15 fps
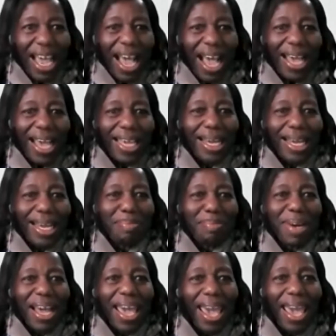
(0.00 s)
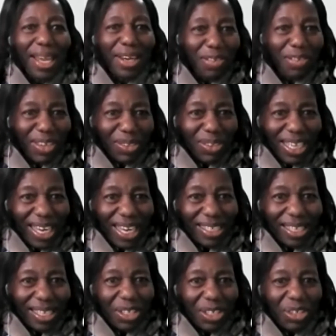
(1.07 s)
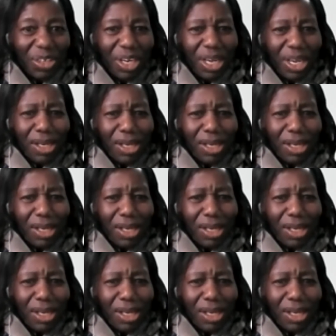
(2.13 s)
I am a head of an organization.